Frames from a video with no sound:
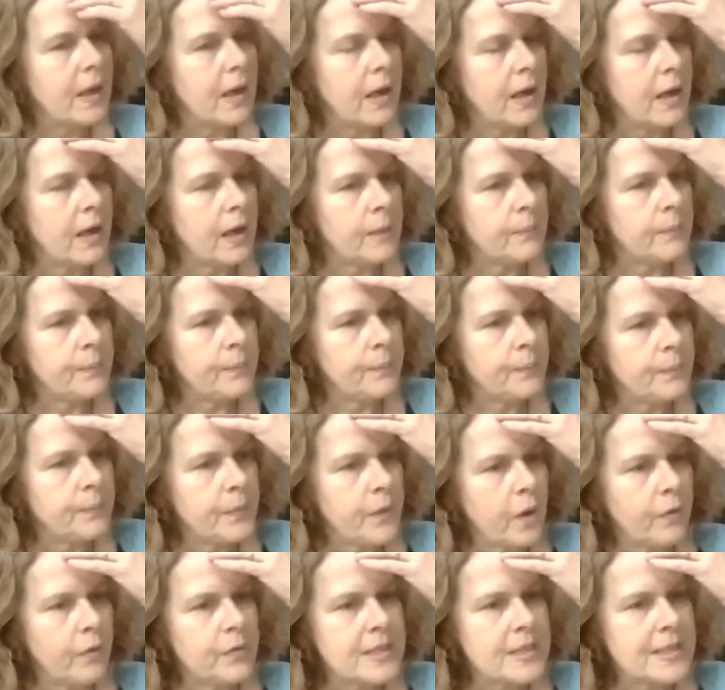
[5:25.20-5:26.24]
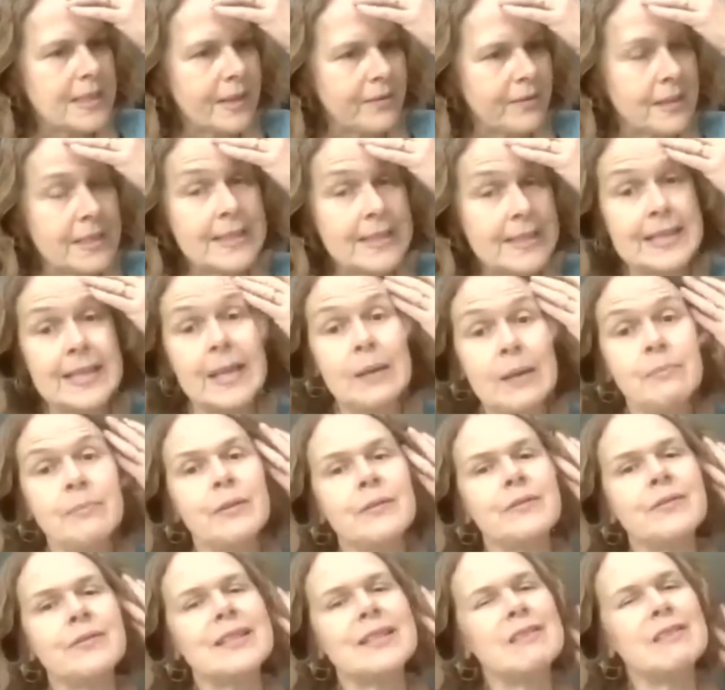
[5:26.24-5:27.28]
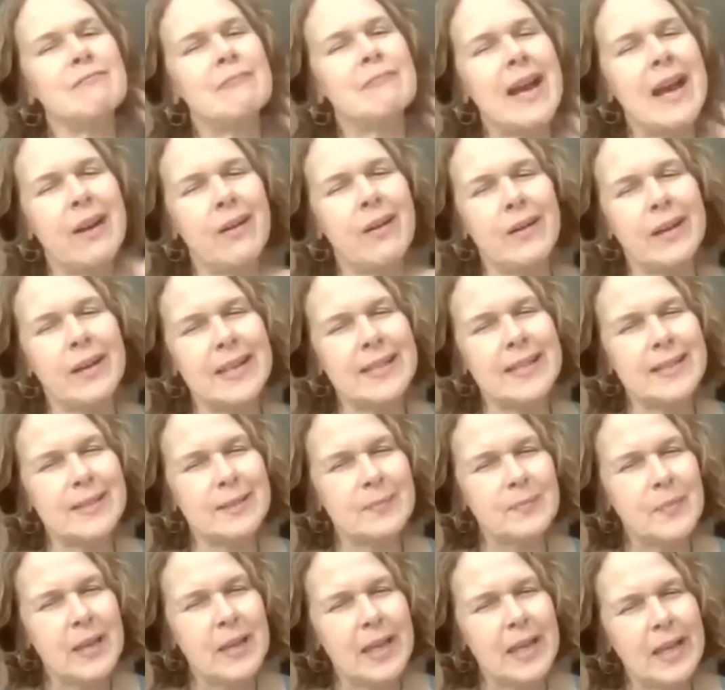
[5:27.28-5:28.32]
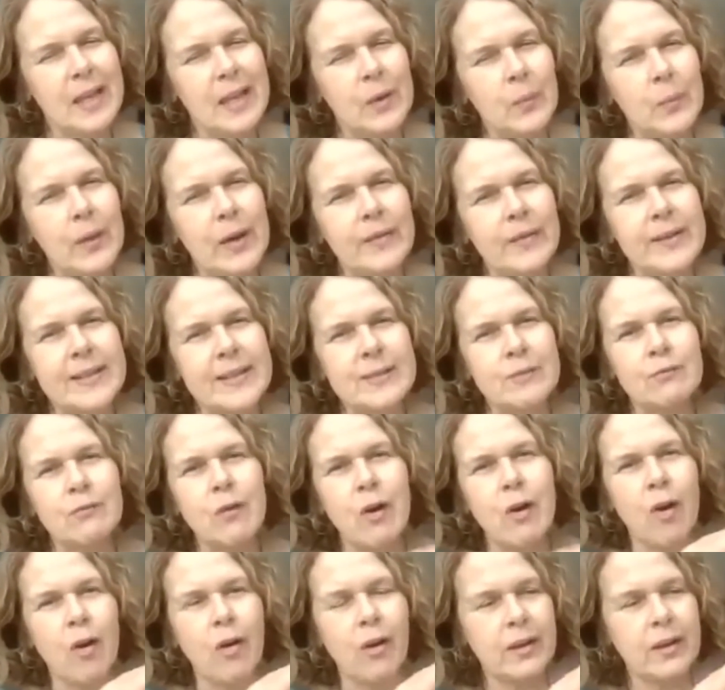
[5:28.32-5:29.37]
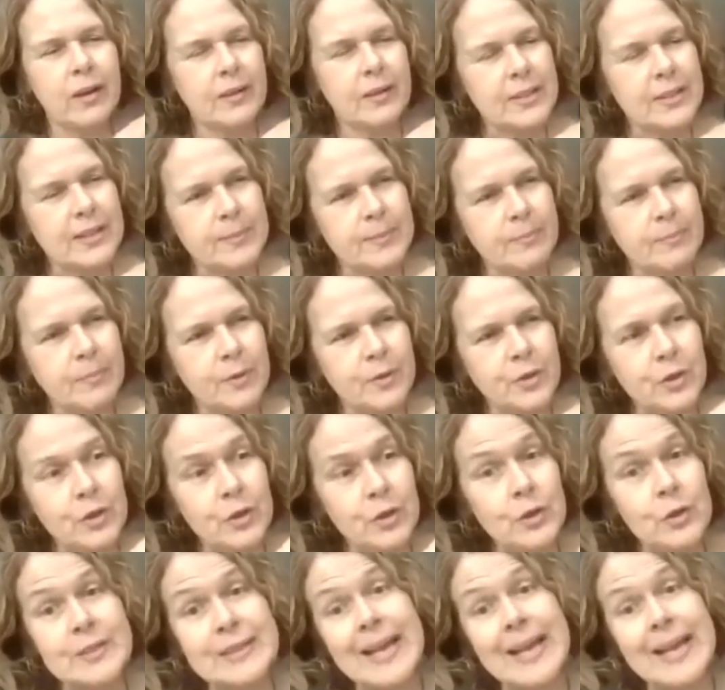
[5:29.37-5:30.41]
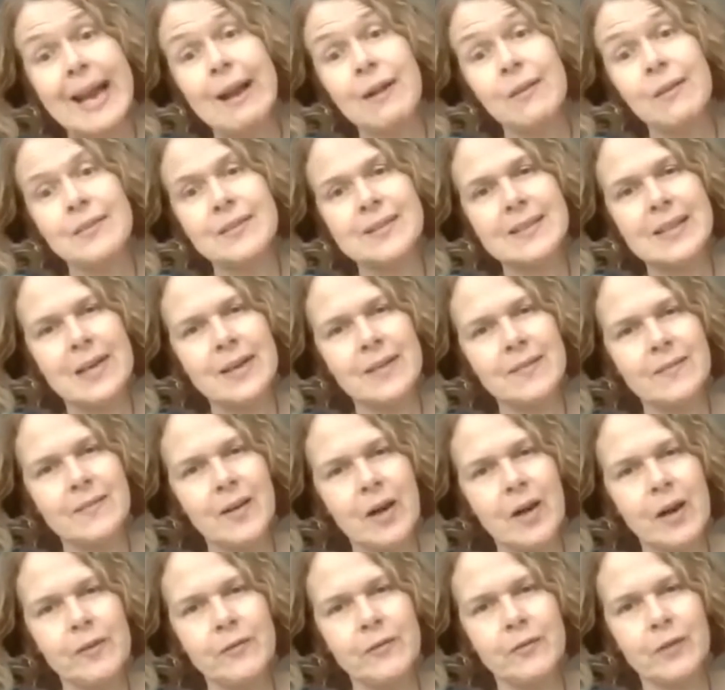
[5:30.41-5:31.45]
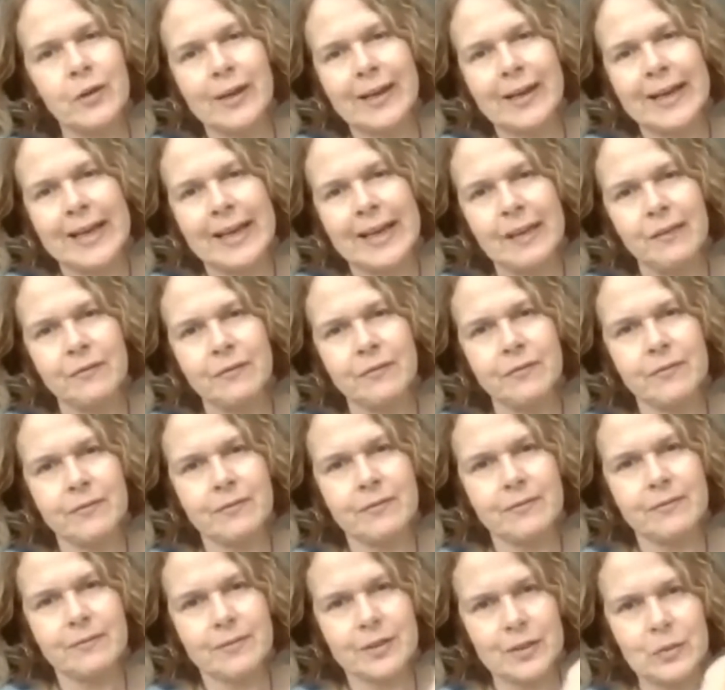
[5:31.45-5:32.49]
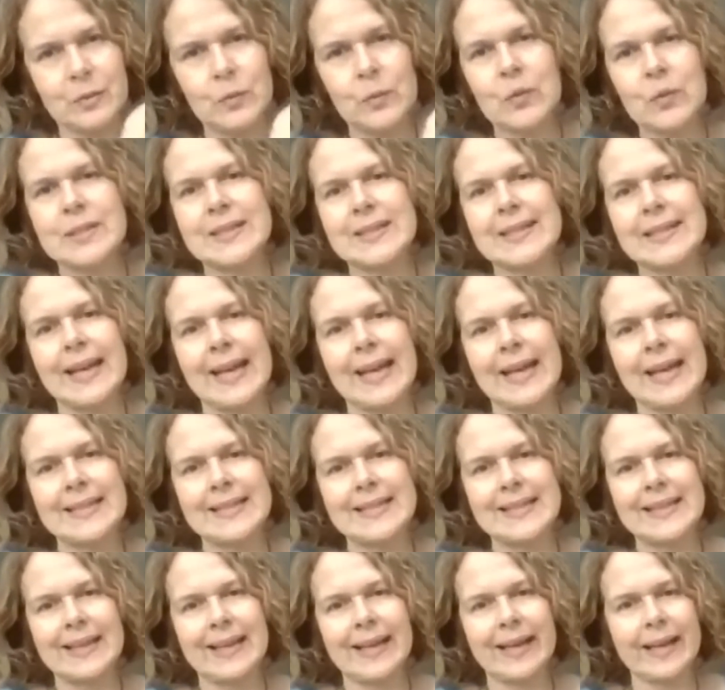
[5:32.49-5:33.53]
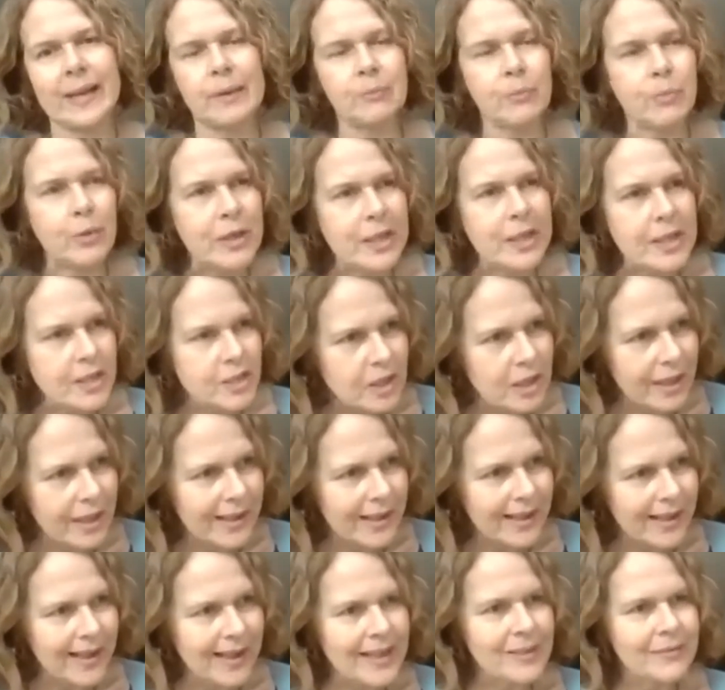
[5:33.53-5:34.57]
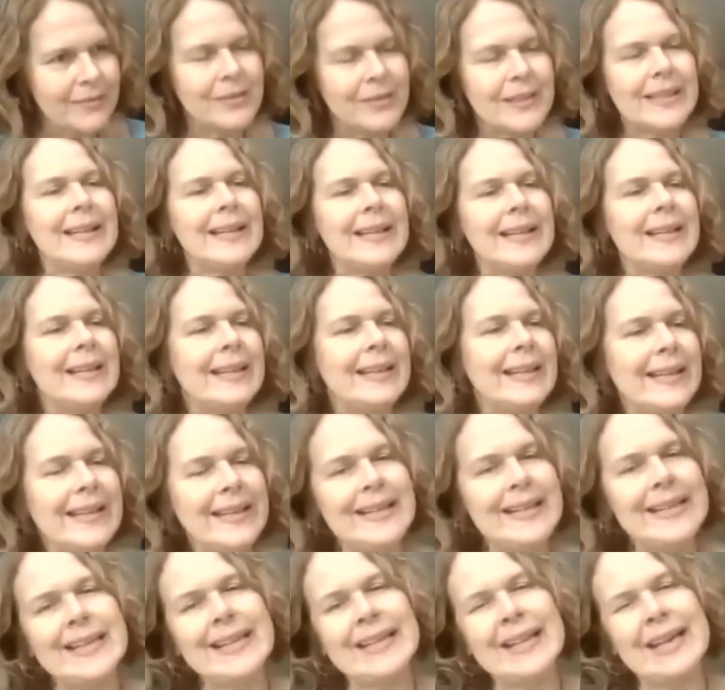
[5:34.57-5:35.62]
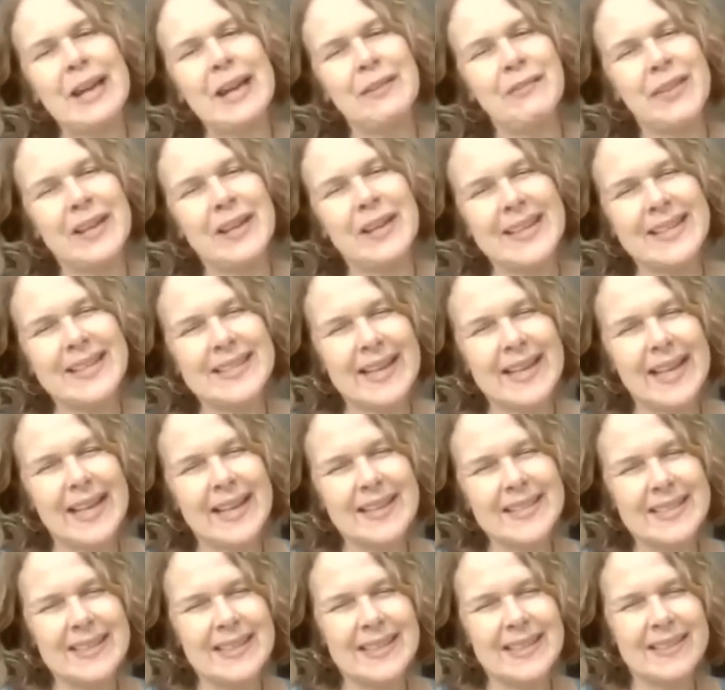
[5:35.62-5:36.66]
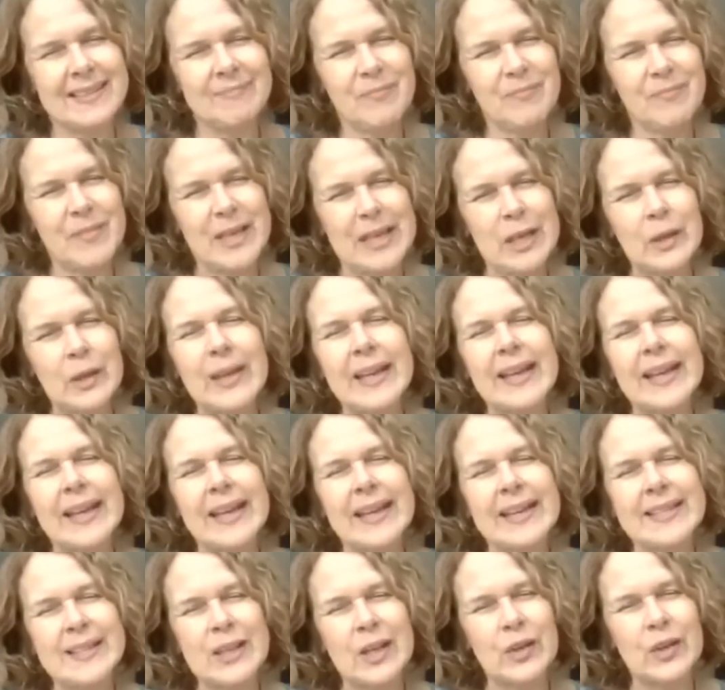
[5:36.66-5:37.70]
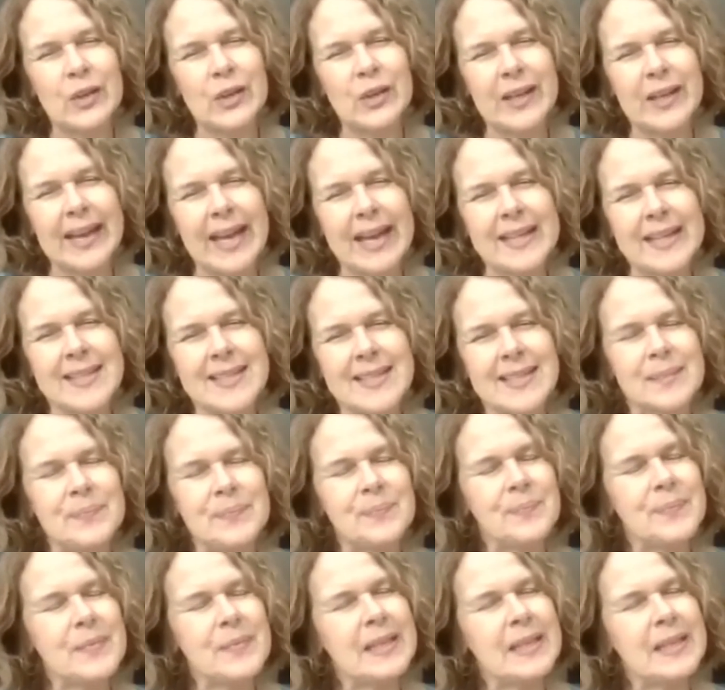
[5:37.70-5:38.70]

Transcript: on the southern tip of St Mary's, where this rock just protrudes out over a cliff towards the Atlantic, like a preacher kind of leaning over his lectern and looking at his congregation